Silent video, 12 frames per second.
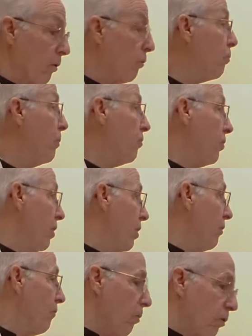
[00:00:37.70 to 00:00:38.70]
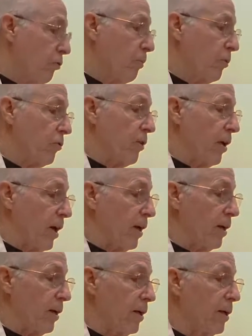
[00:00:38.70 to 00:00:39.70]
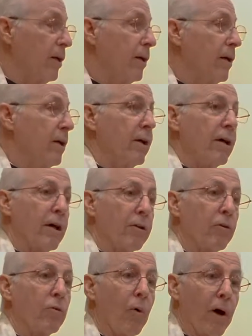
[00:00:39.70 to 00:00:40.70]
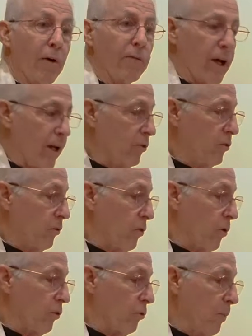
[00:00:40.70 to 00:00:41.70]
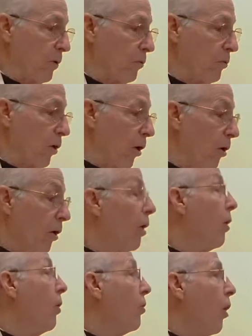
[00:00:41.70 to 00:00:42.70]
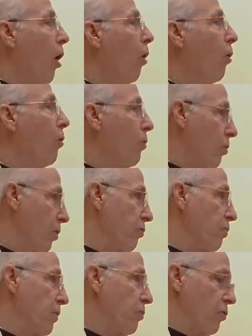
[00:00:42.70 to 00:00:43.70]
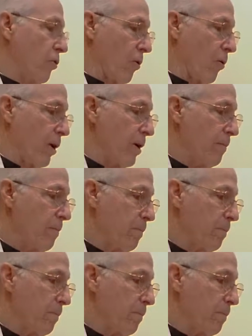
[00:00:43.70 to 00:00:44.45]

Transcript: Christmas Eve, Christmas Day, and the 12 days of Christmas, the, the whole Christmas story.